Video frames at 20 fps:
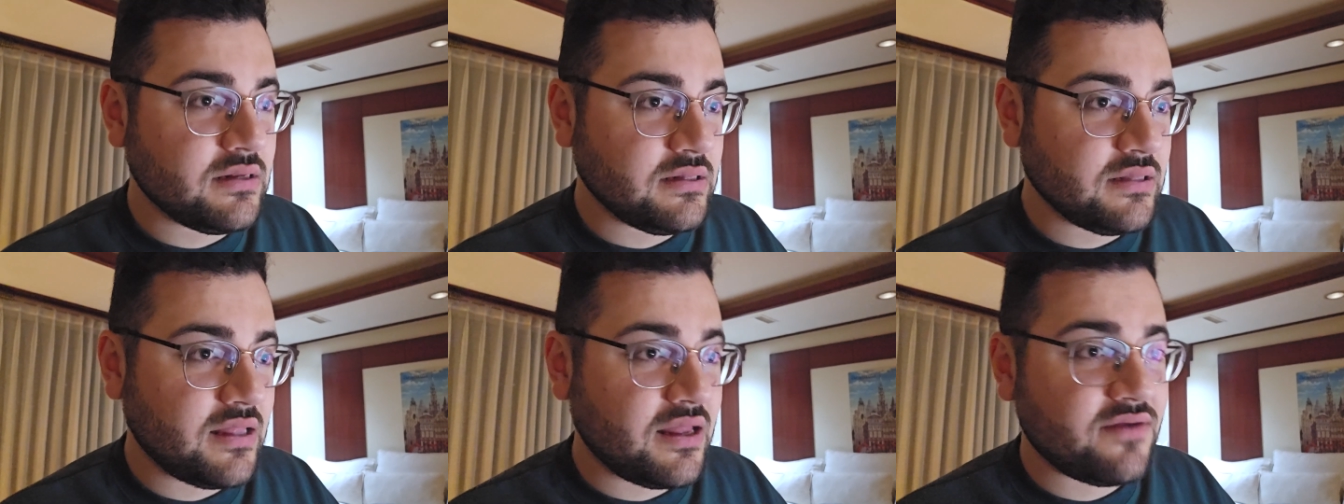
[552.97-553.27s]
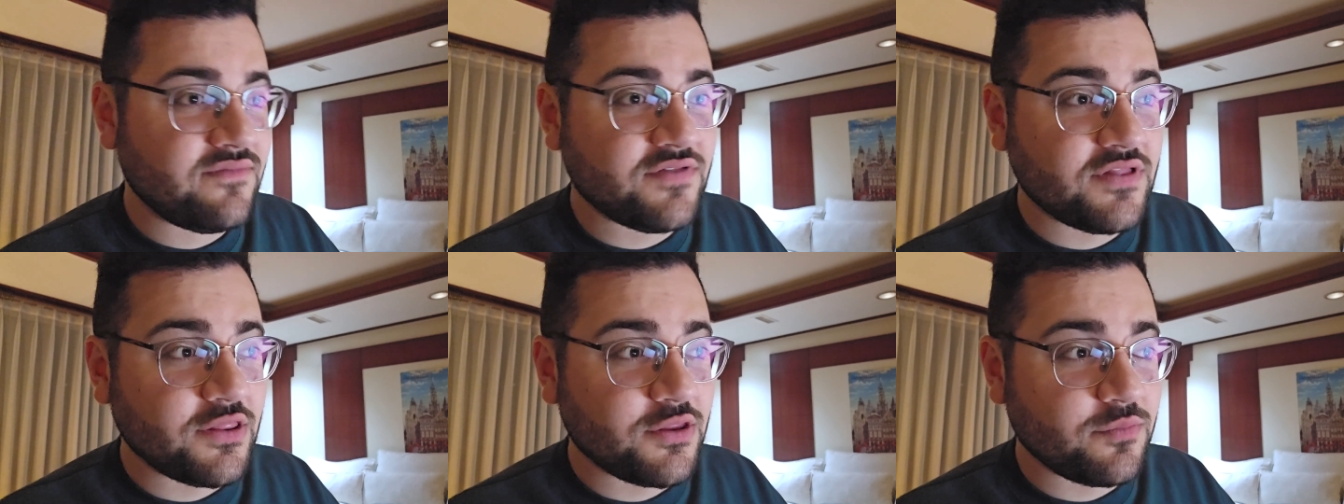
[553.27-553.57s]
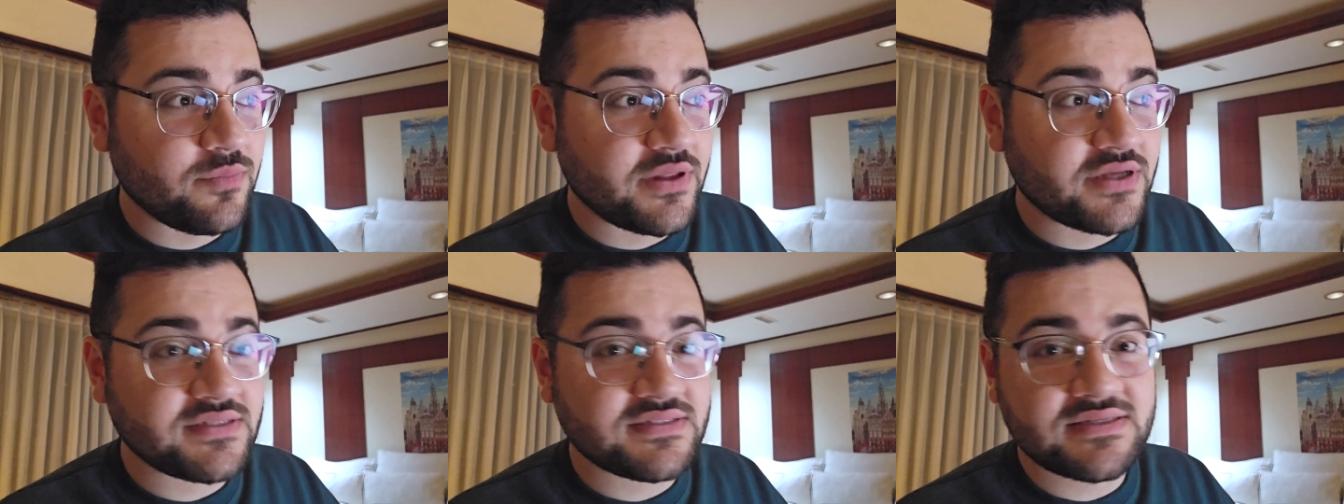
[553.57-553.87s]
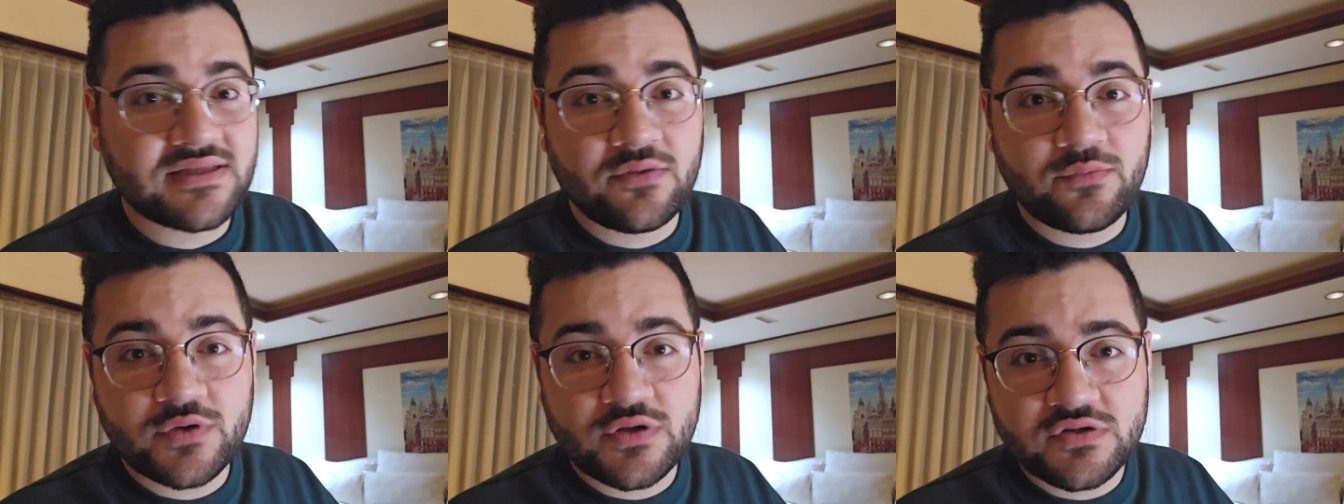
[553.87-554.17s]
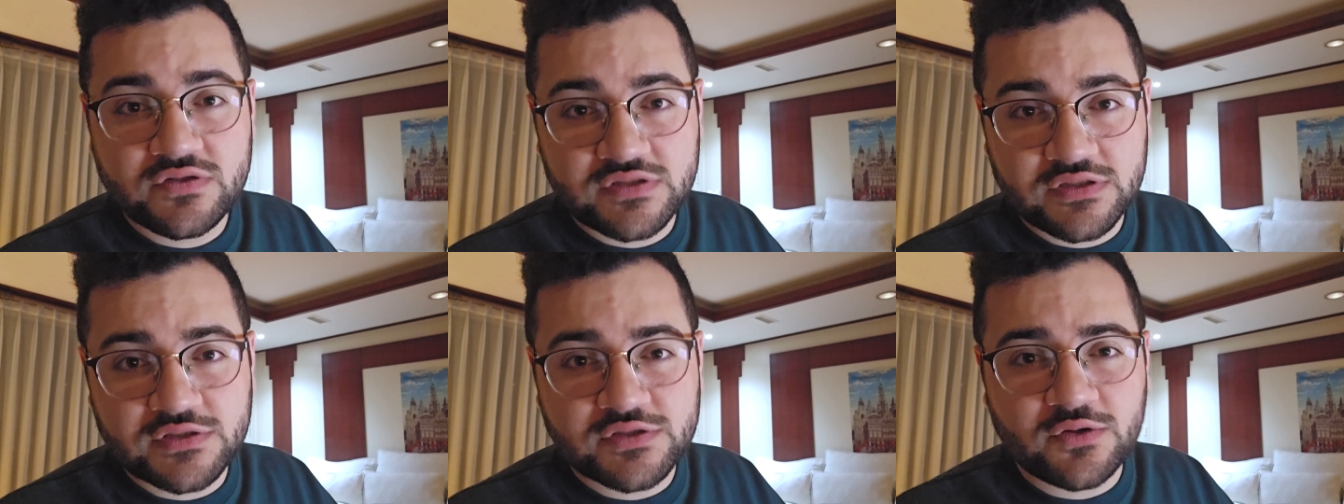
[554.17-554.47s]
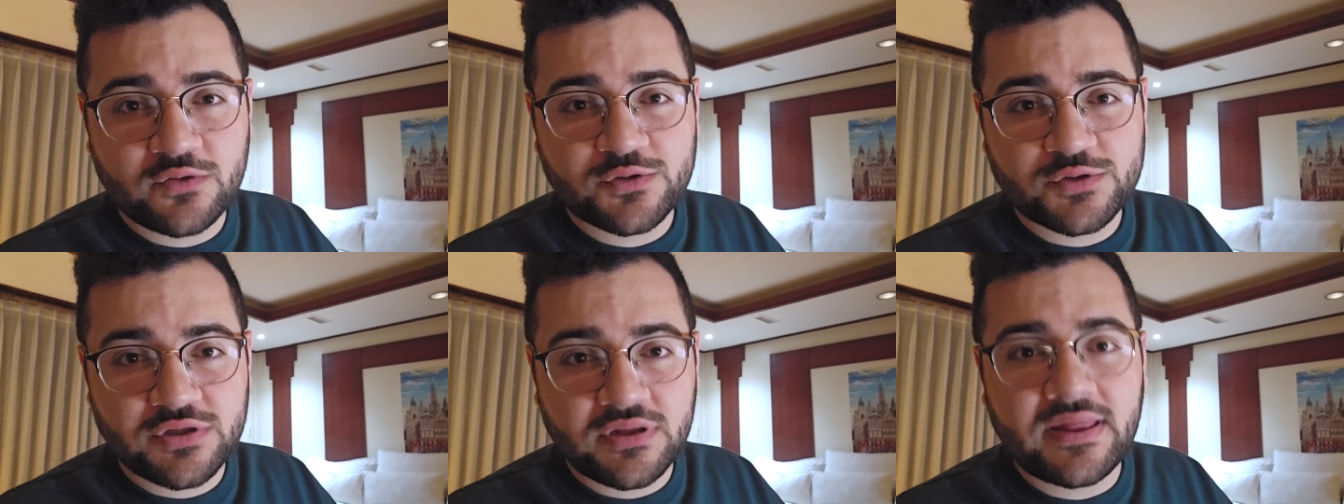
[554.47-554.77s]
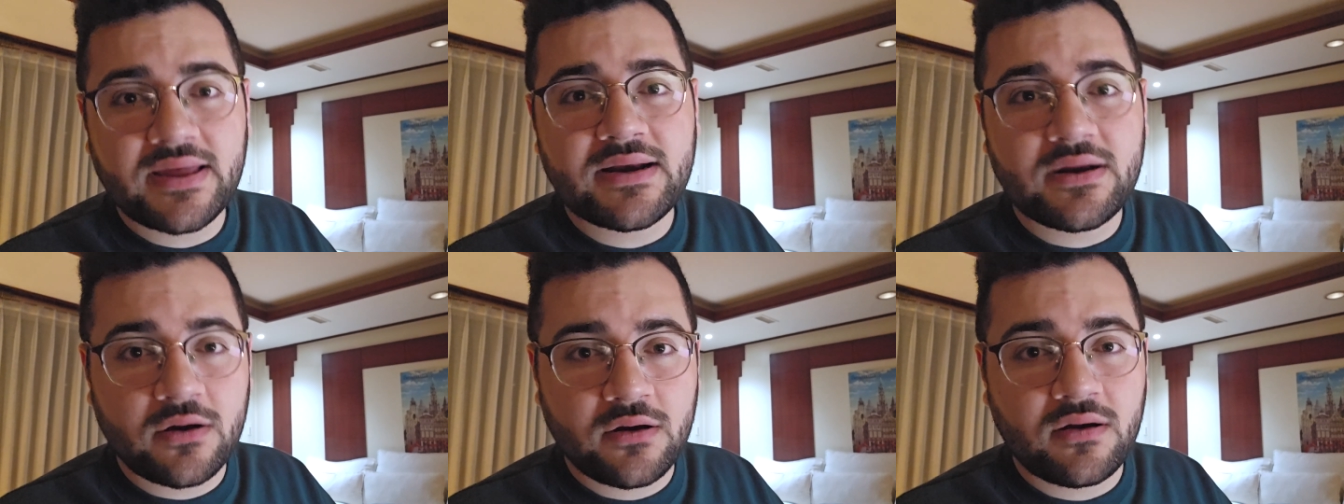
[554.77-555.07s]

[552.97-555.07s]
A lot of the other places that we used to socialize